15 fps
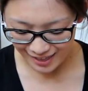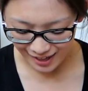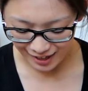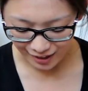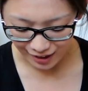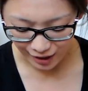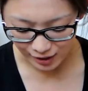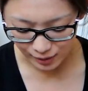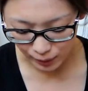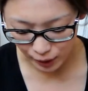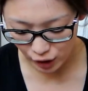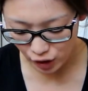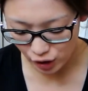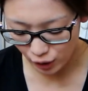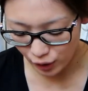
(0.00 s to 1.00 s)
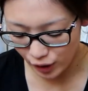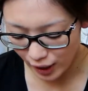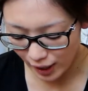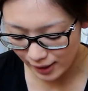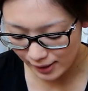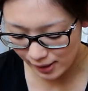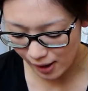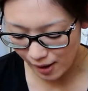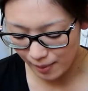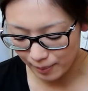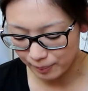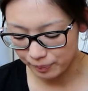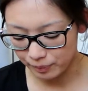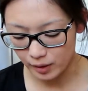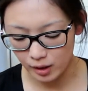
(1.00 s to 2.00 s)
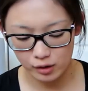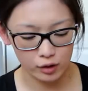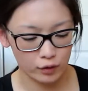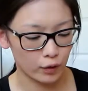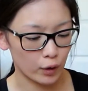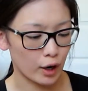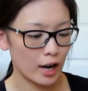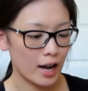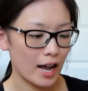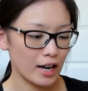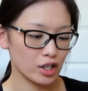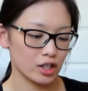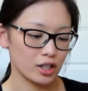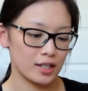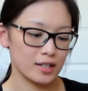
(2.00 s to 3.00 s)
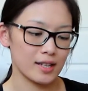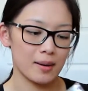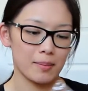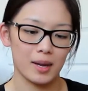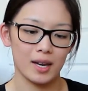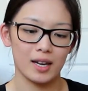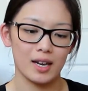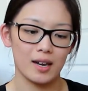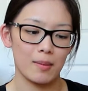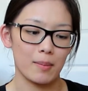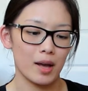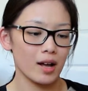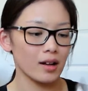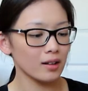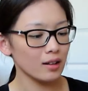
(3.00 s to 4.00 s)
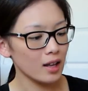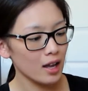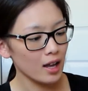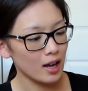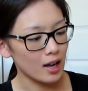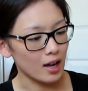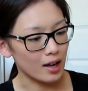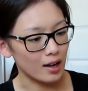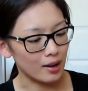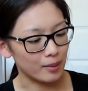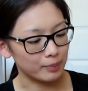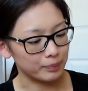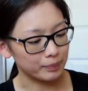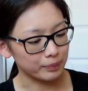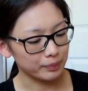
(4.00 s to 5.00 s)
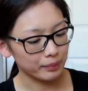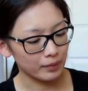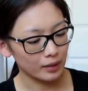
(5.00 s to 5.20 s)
and then I just want to show you guys, um, Sephora actually sent me an email um,